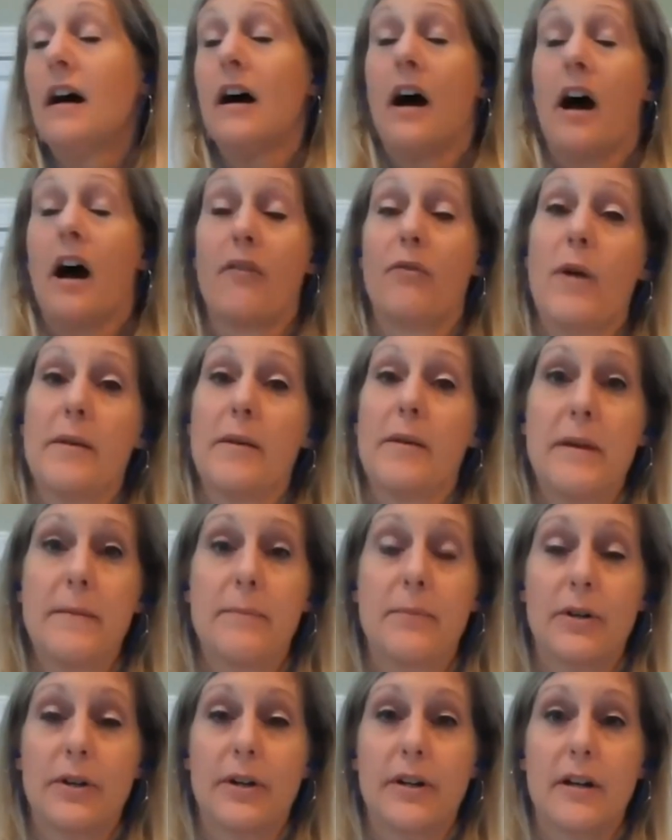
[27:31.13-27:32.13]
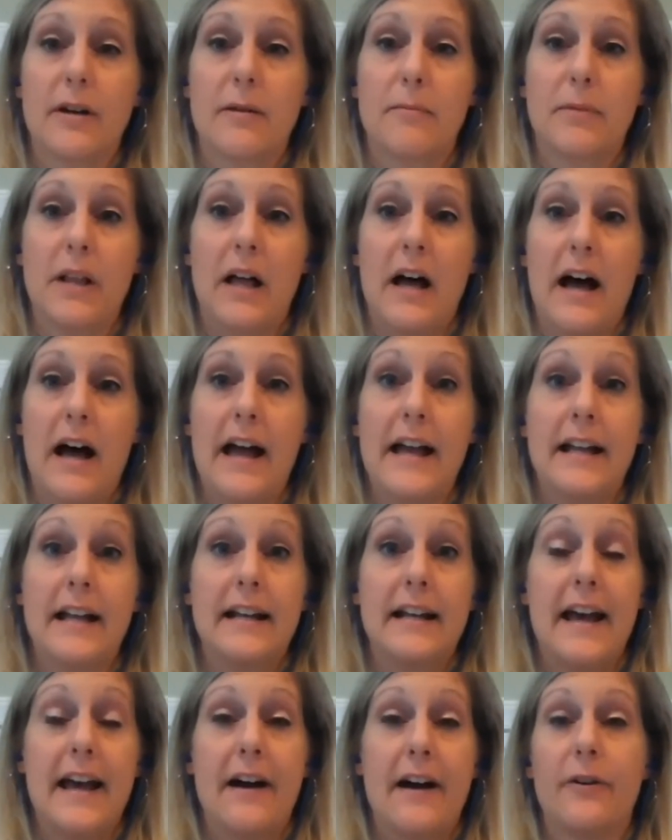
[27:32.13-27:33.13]
of when people are going to apply.
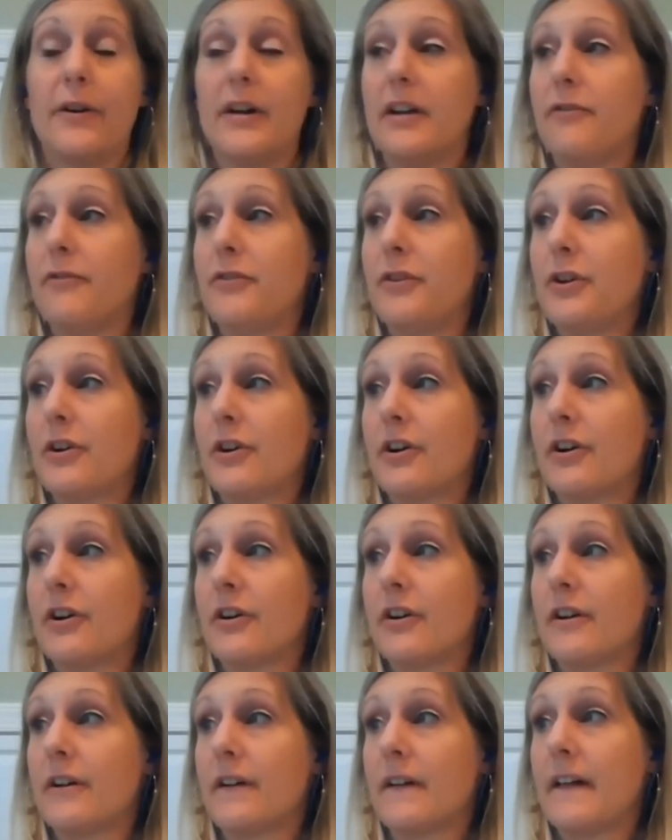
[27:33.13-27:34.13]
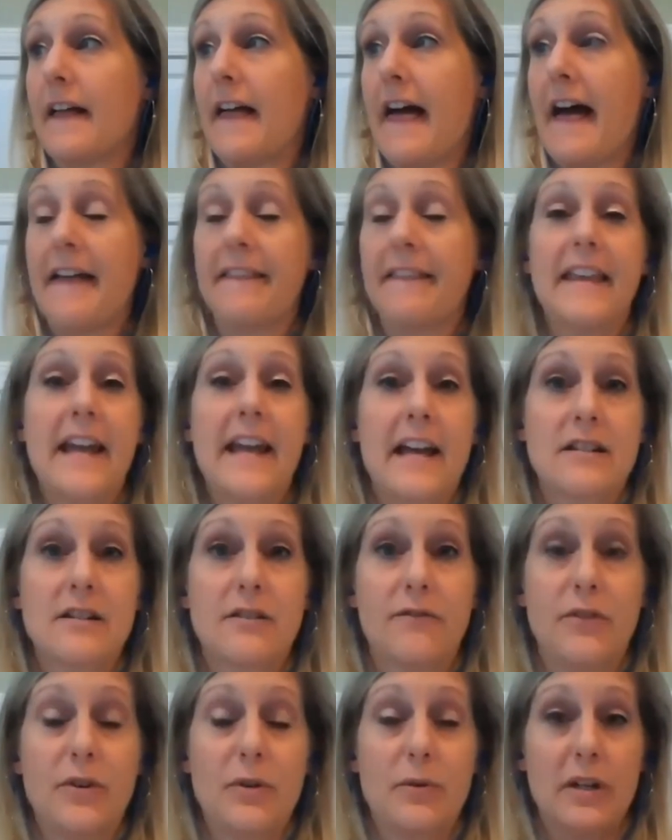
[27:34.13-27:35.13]
Now, if you're at the end
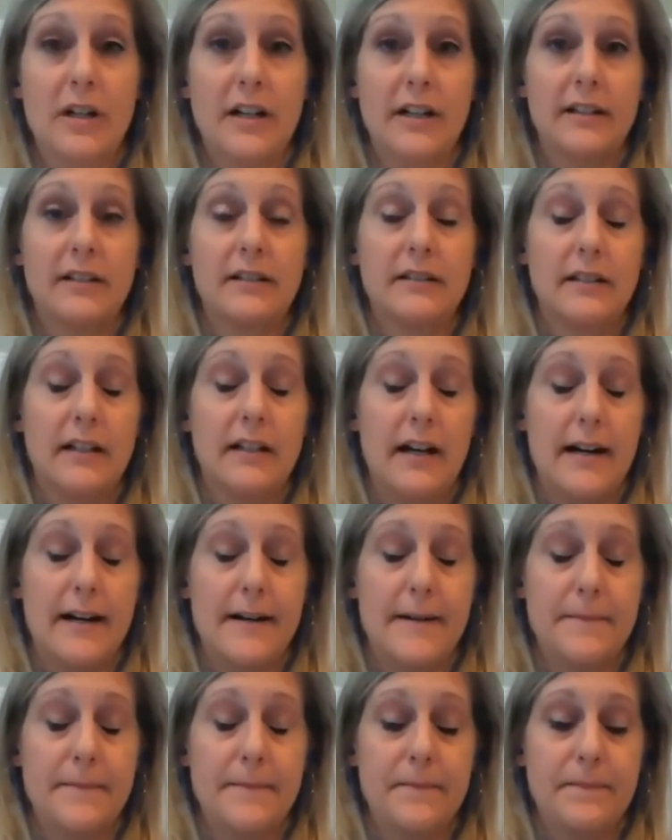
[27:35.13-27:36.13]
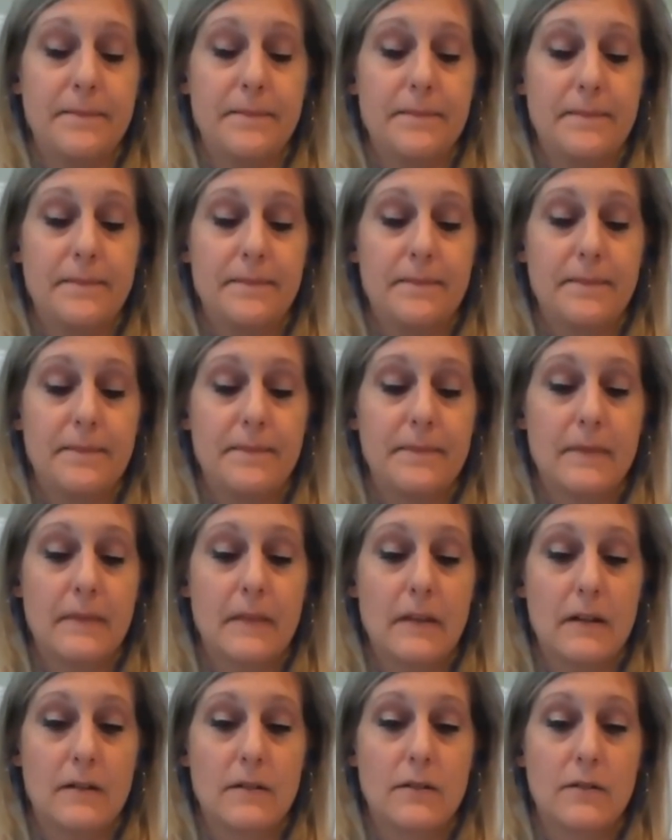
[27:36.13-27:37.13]
of your
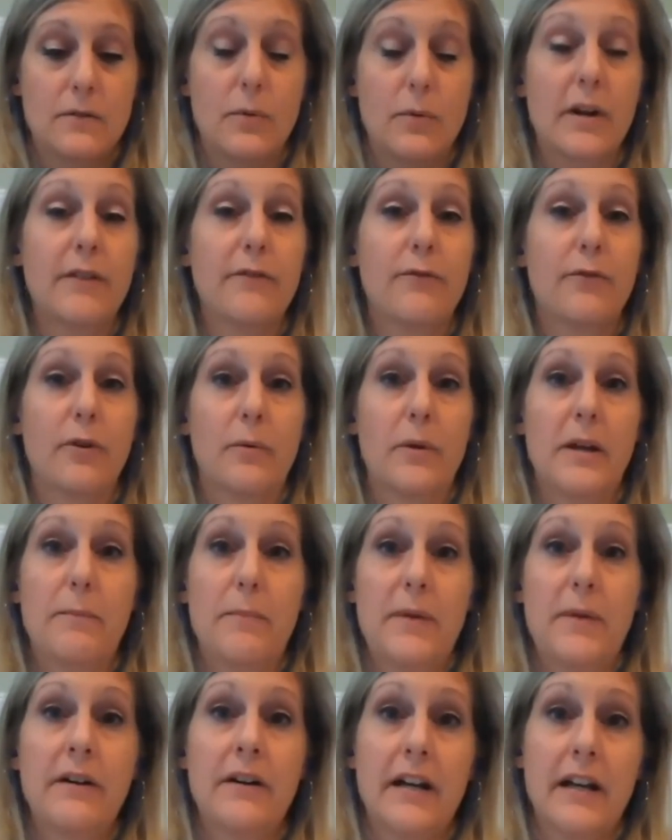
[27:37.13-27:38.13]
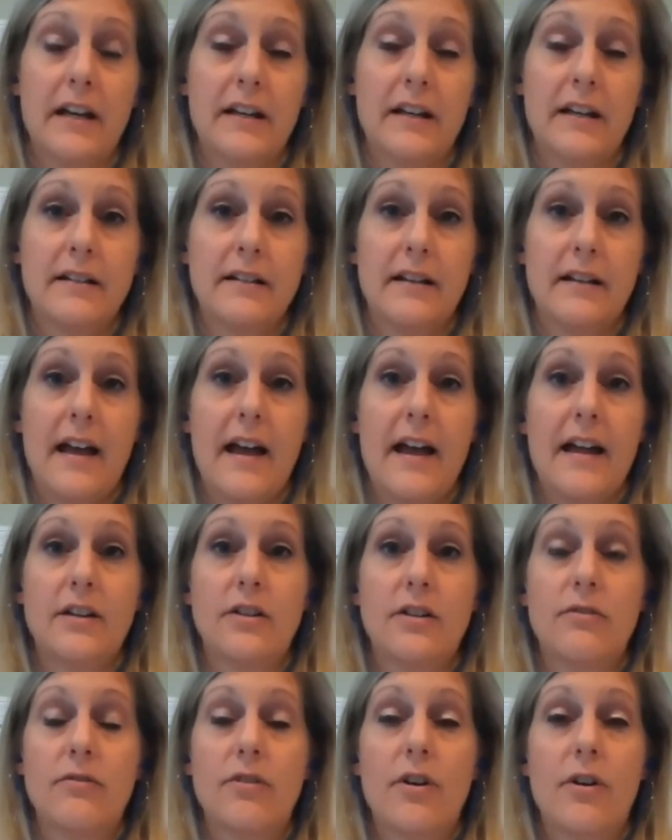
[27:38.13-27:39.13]
24-week period and
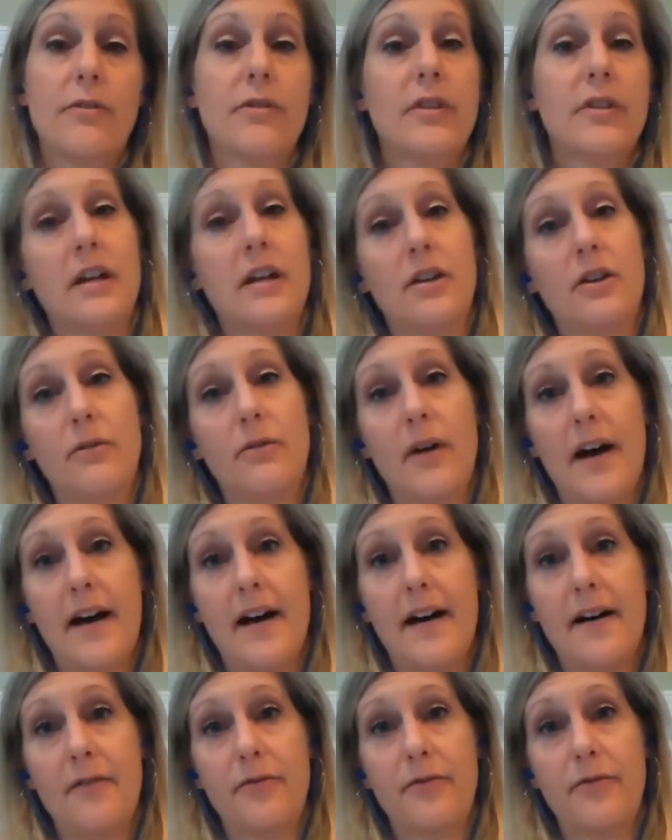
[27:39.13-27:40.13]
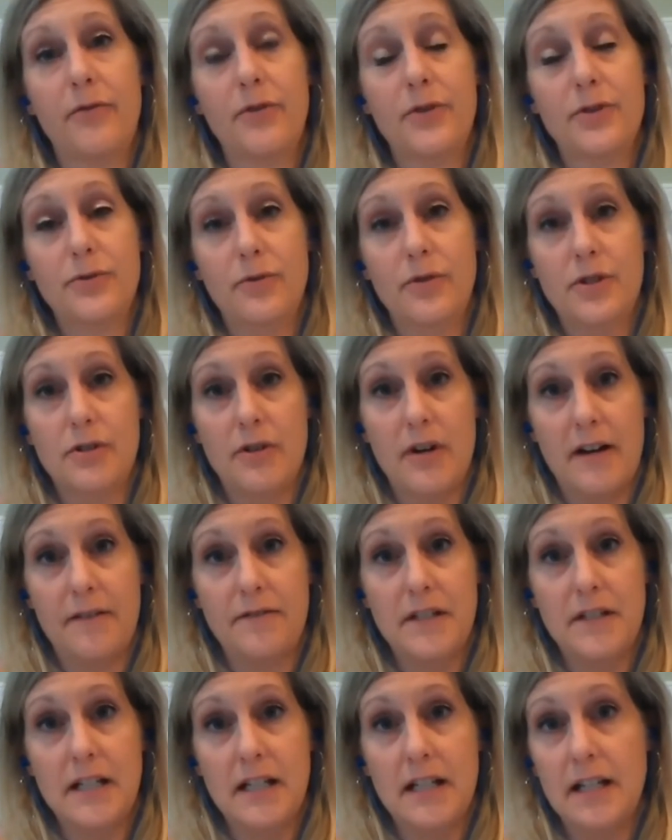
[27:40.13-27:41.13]
you know that you have restored your
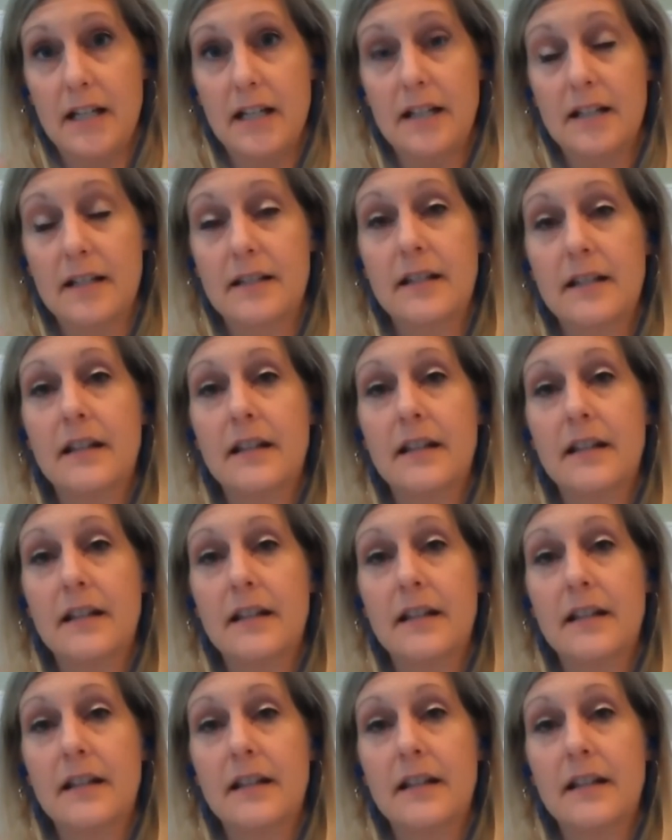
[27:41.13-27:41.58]
FTEs,